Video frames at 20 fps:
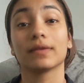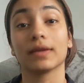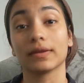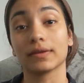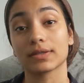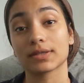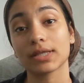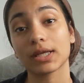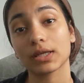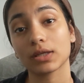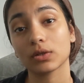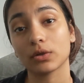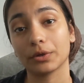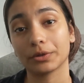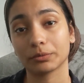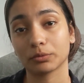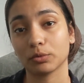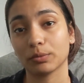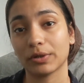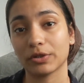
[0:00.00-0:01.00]
And the second
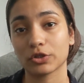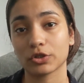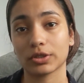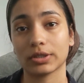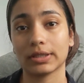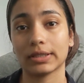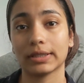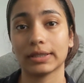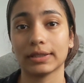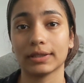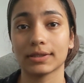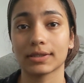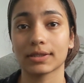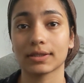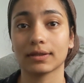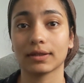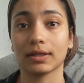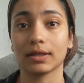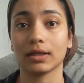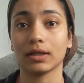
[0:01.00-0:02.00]
honorable mention is
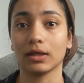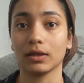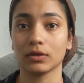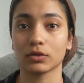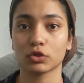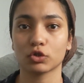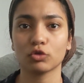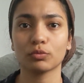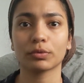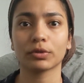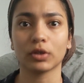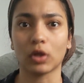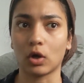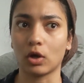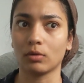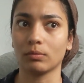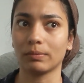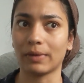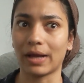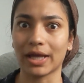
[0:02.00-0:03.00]
the super long
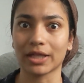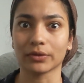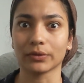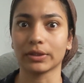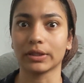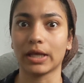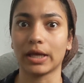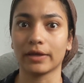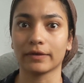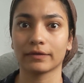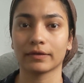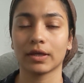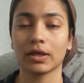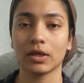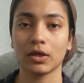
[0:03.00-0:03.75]
battery life.